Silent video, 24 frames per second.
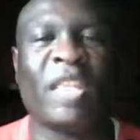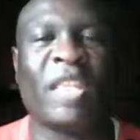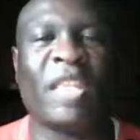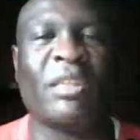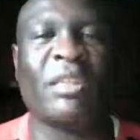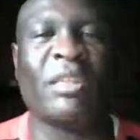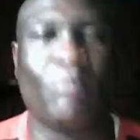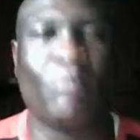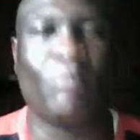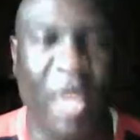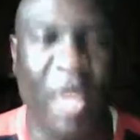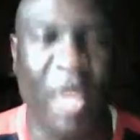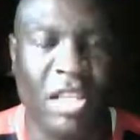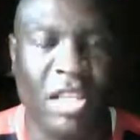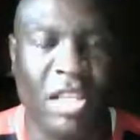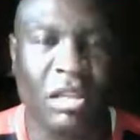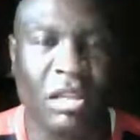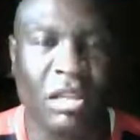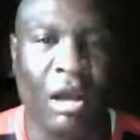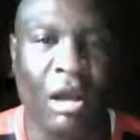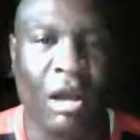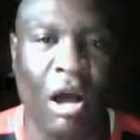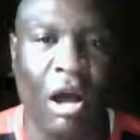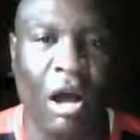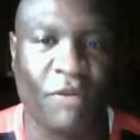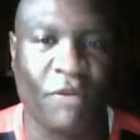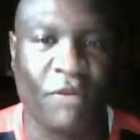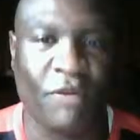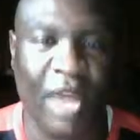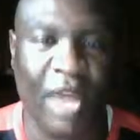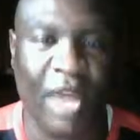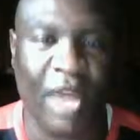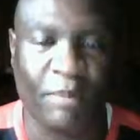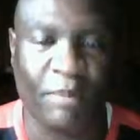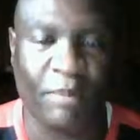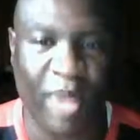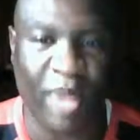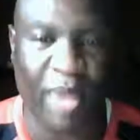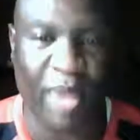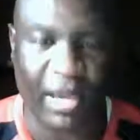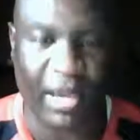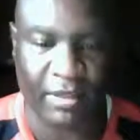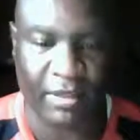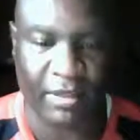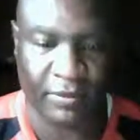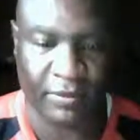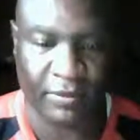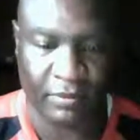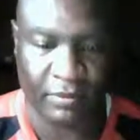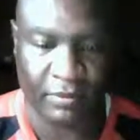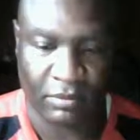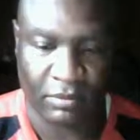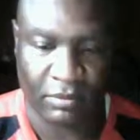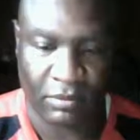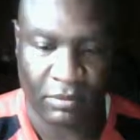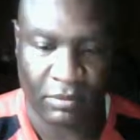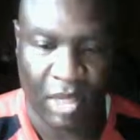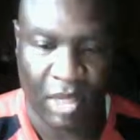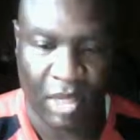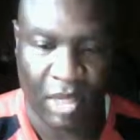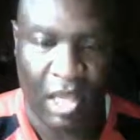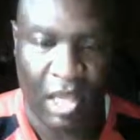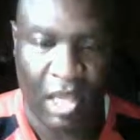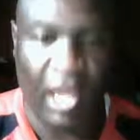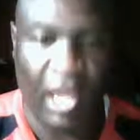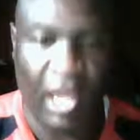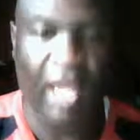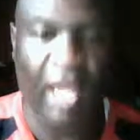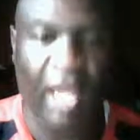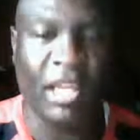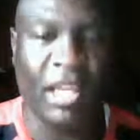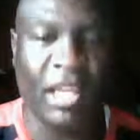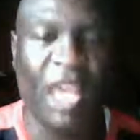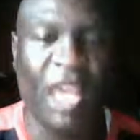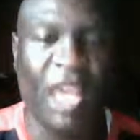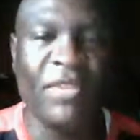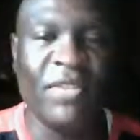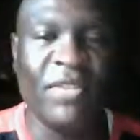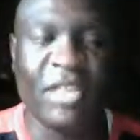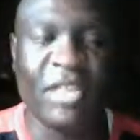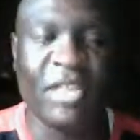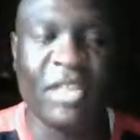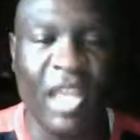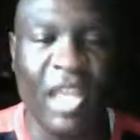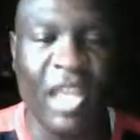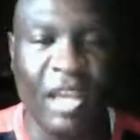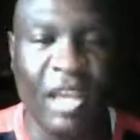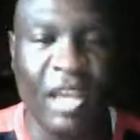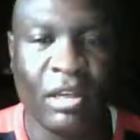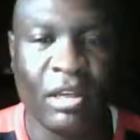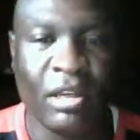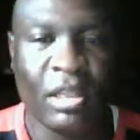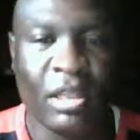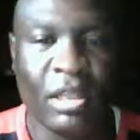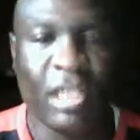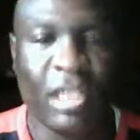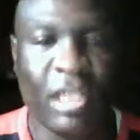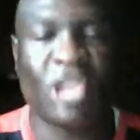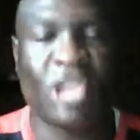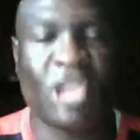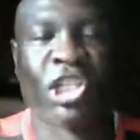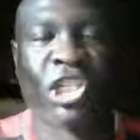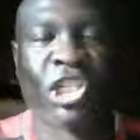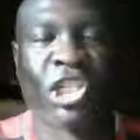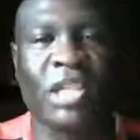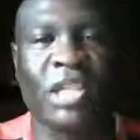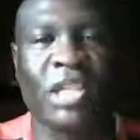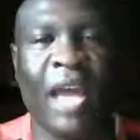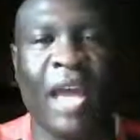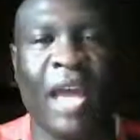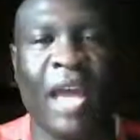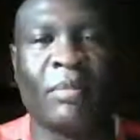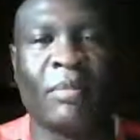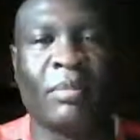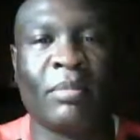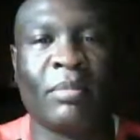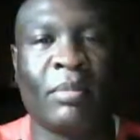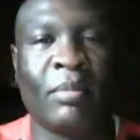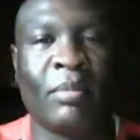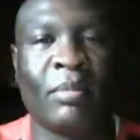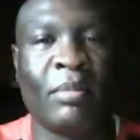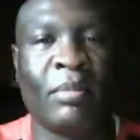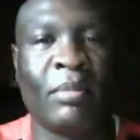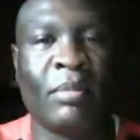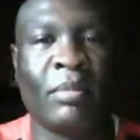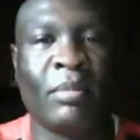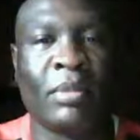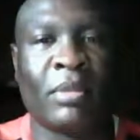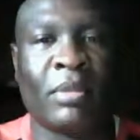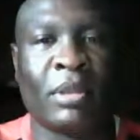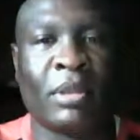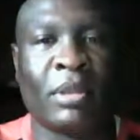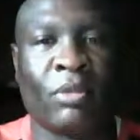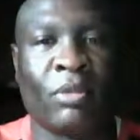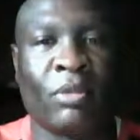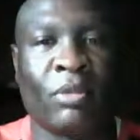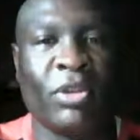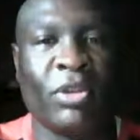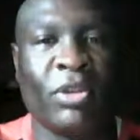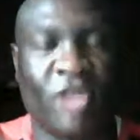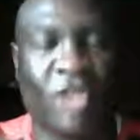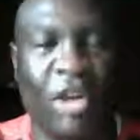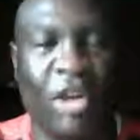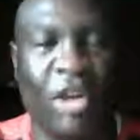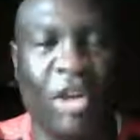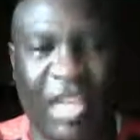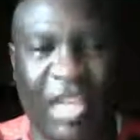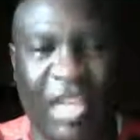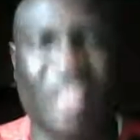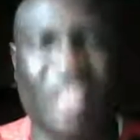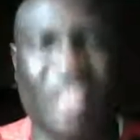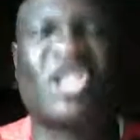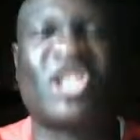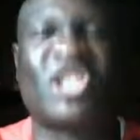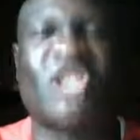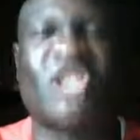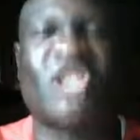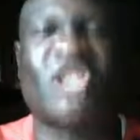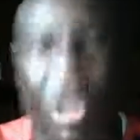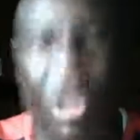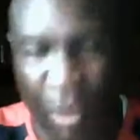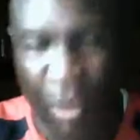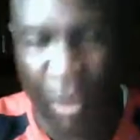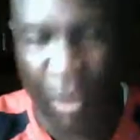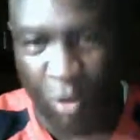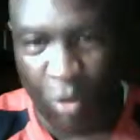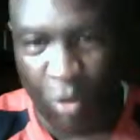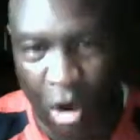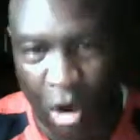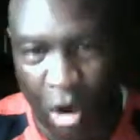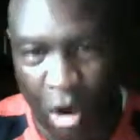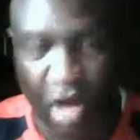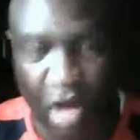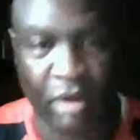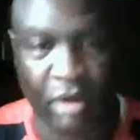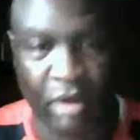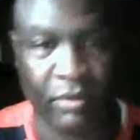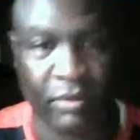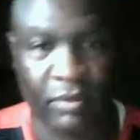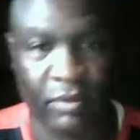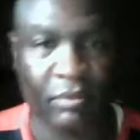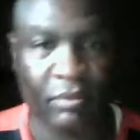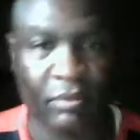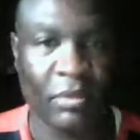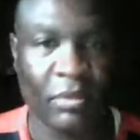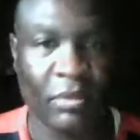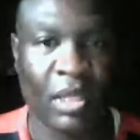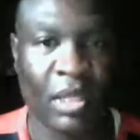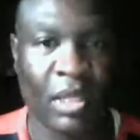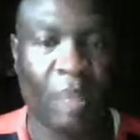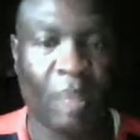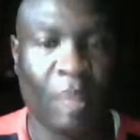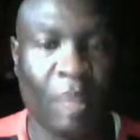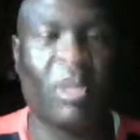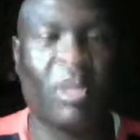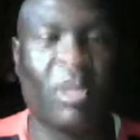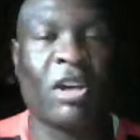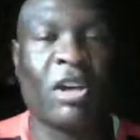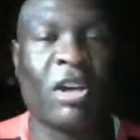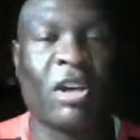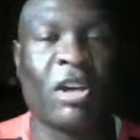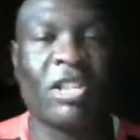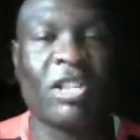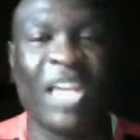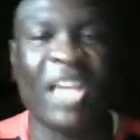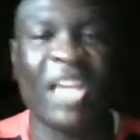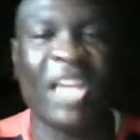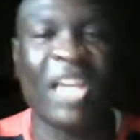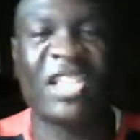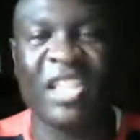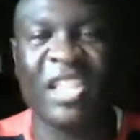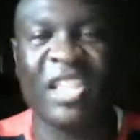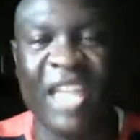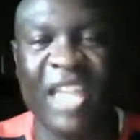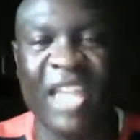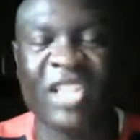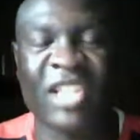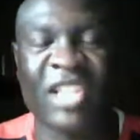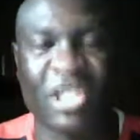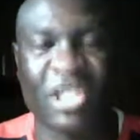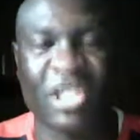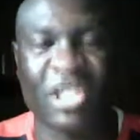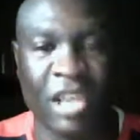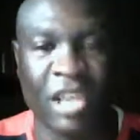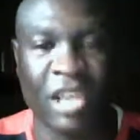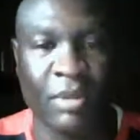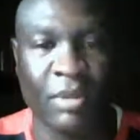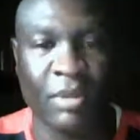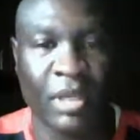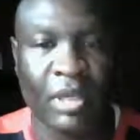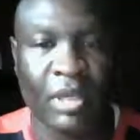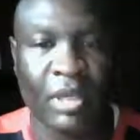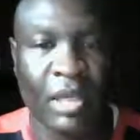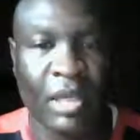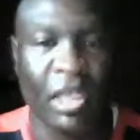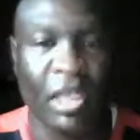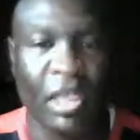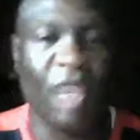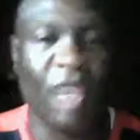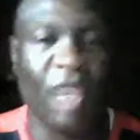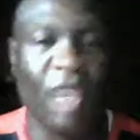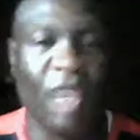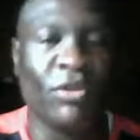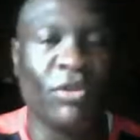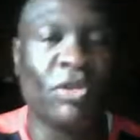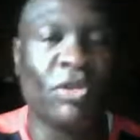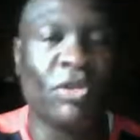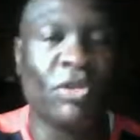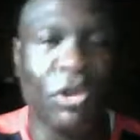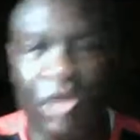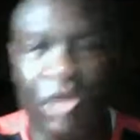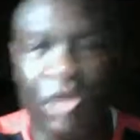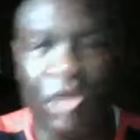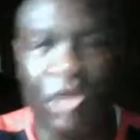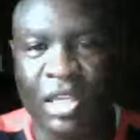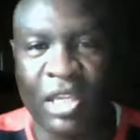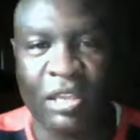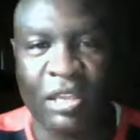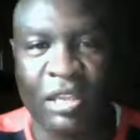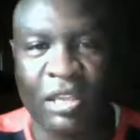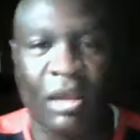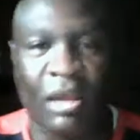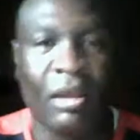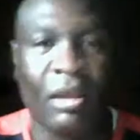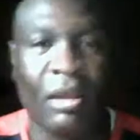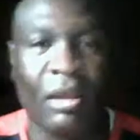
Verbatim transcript: the beast off our back. And even then, it should not result in civil war because that's the next step. If you do get the